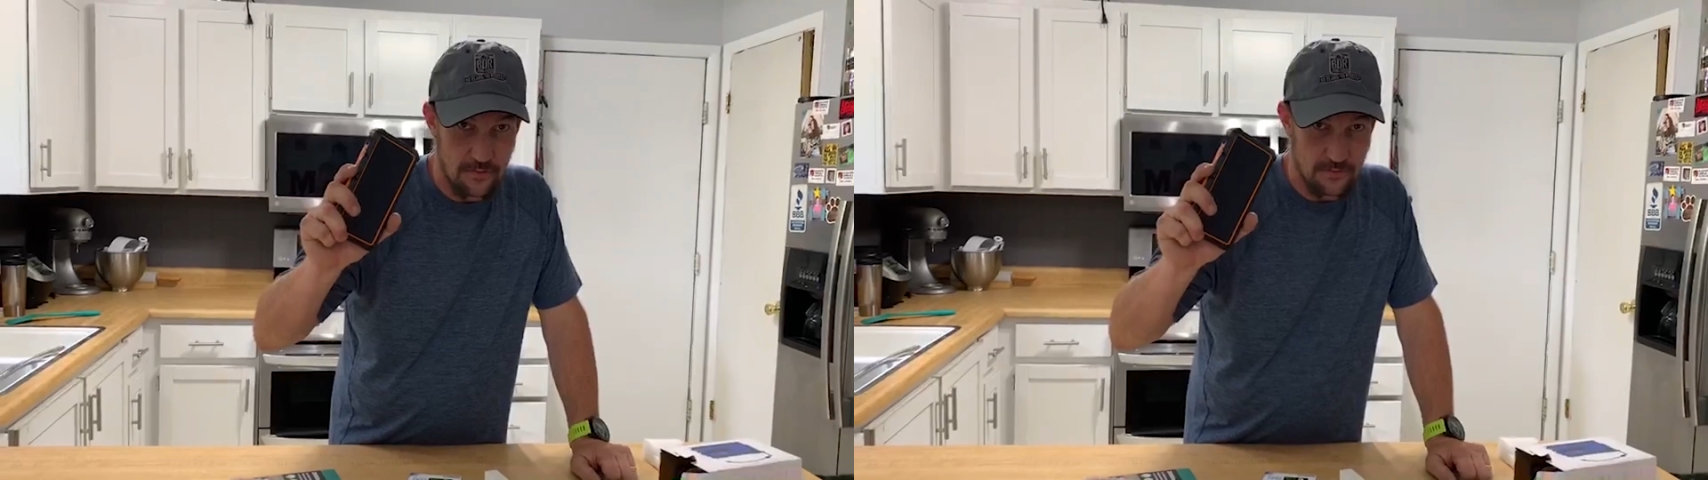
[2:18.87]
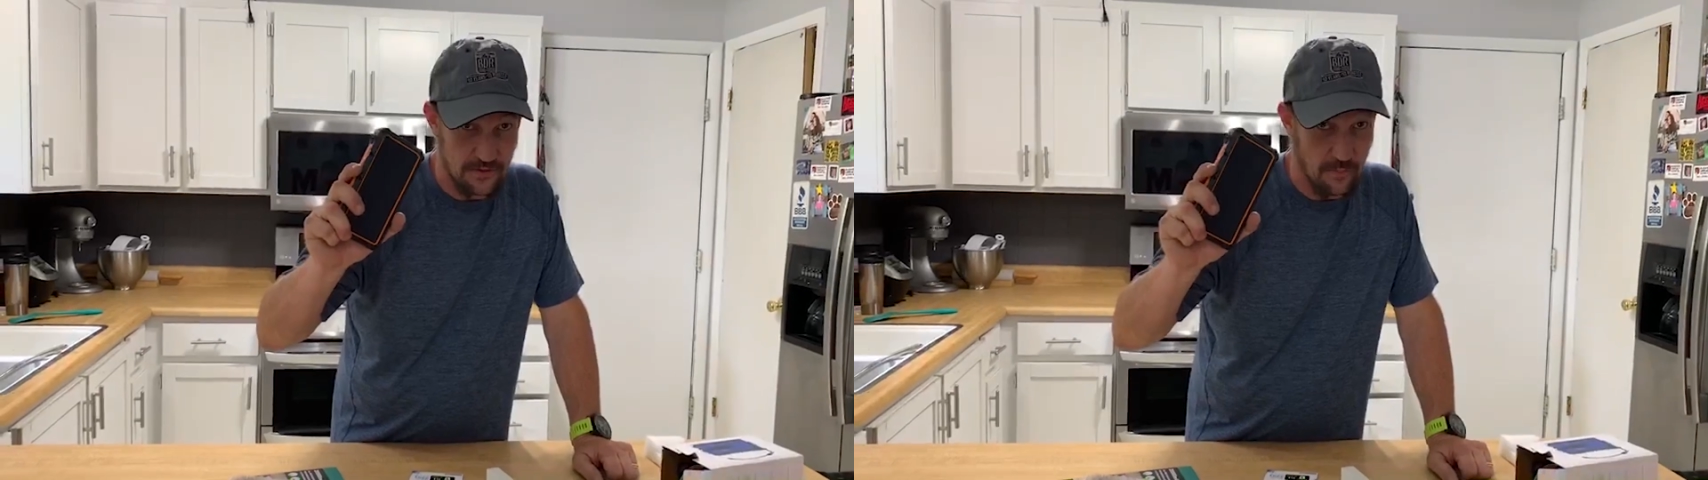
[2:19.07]

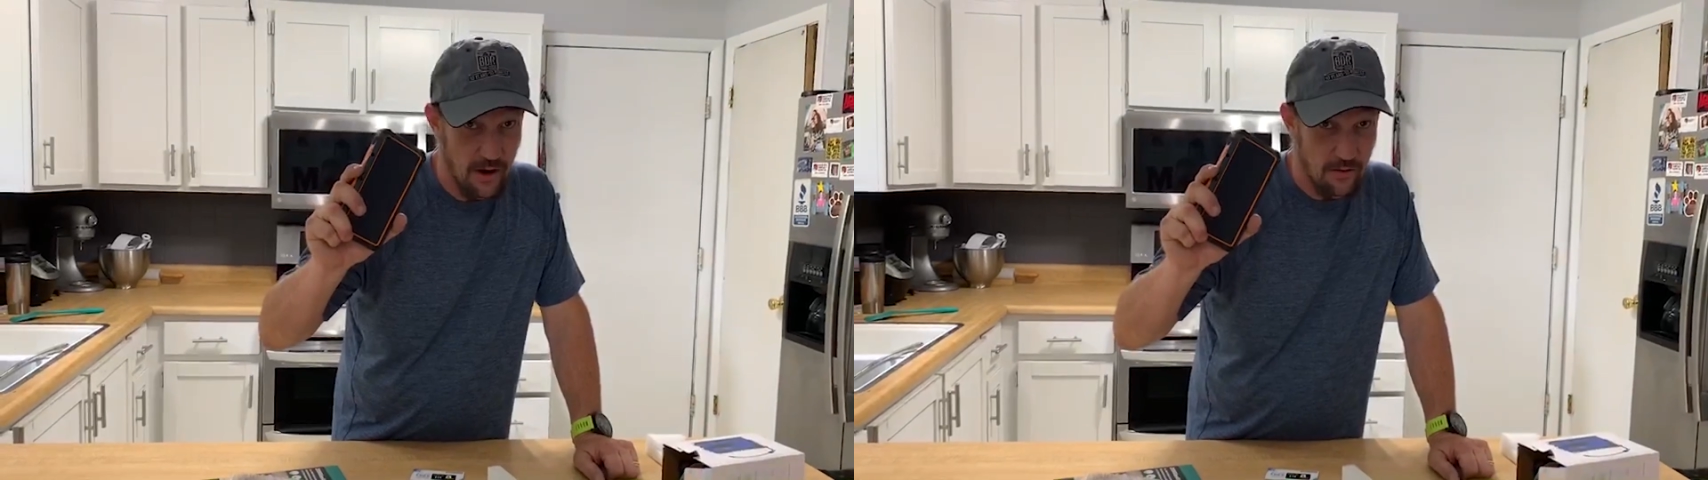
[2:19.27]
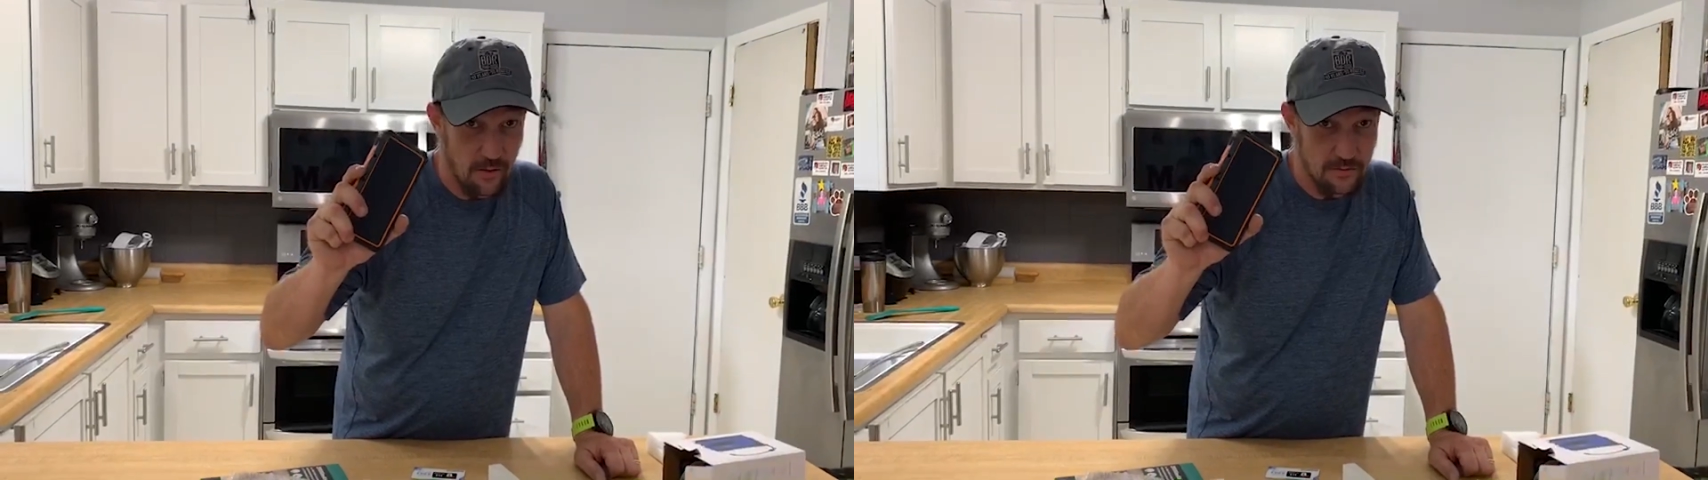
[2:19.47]

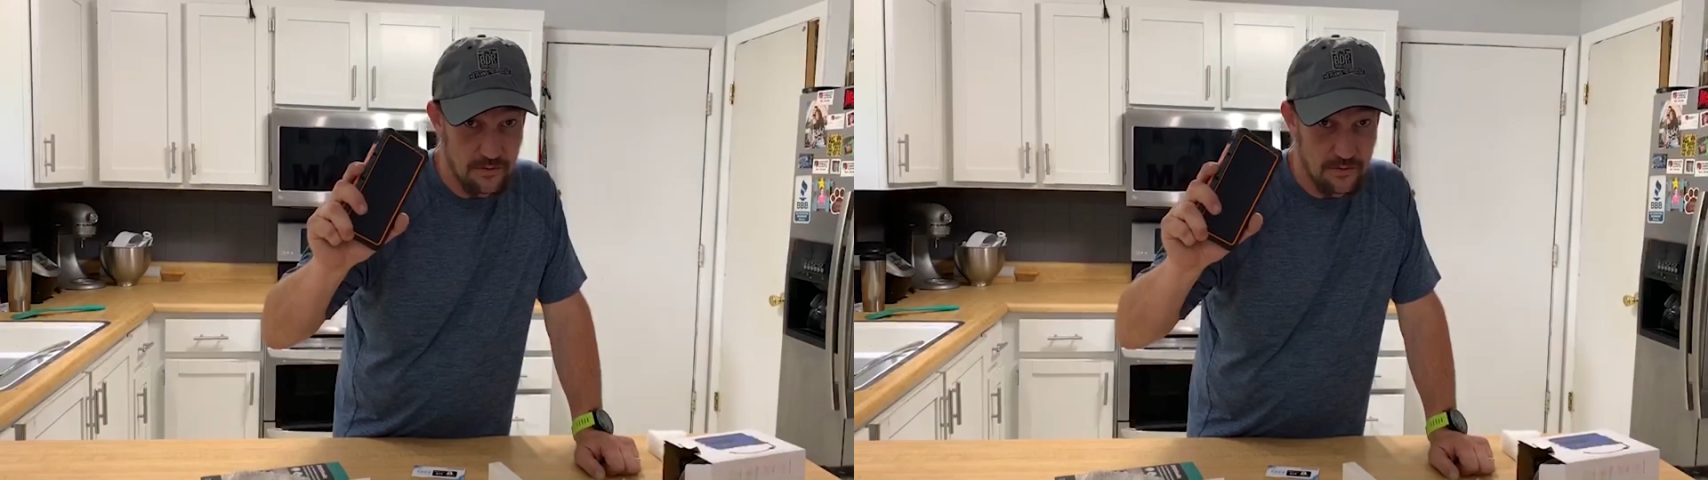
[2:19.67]
tomorrow